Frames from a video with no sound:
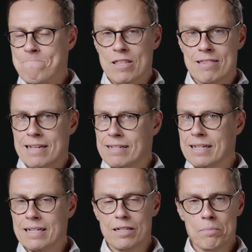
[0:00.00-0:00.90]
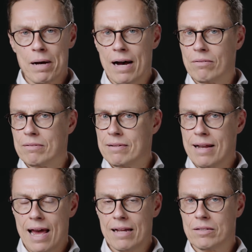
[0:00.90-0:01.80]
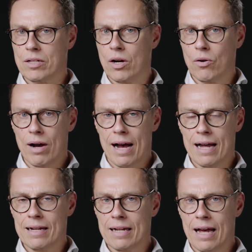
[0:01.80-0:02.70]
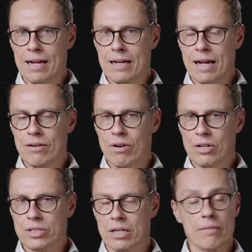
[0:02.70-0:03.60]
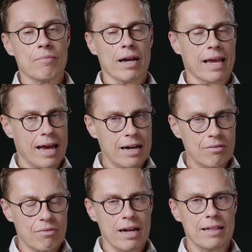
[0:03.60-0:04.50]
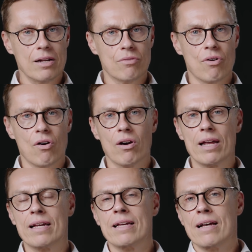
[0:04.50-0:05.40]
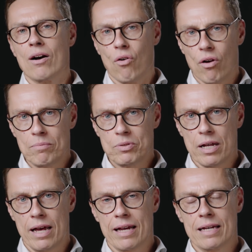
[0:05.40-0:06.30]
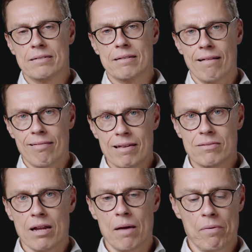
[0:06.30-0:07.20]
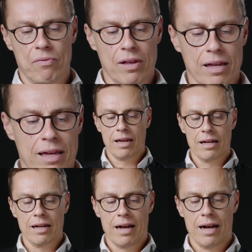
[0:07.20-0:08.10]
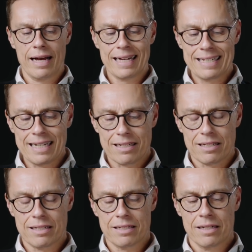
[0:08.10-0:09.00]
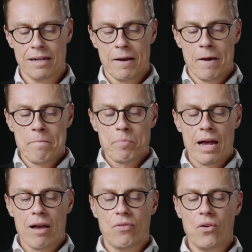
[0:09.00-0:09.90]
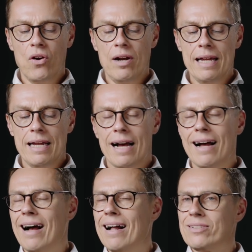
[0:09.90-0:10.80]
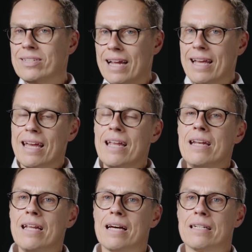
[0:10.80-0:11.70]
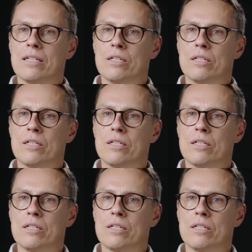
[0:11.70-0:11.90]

this is about NATO and Russia. Again, rightly or wrongly, all I'm saying is that this type of thinking exists. Thirdly, I'll just take India as a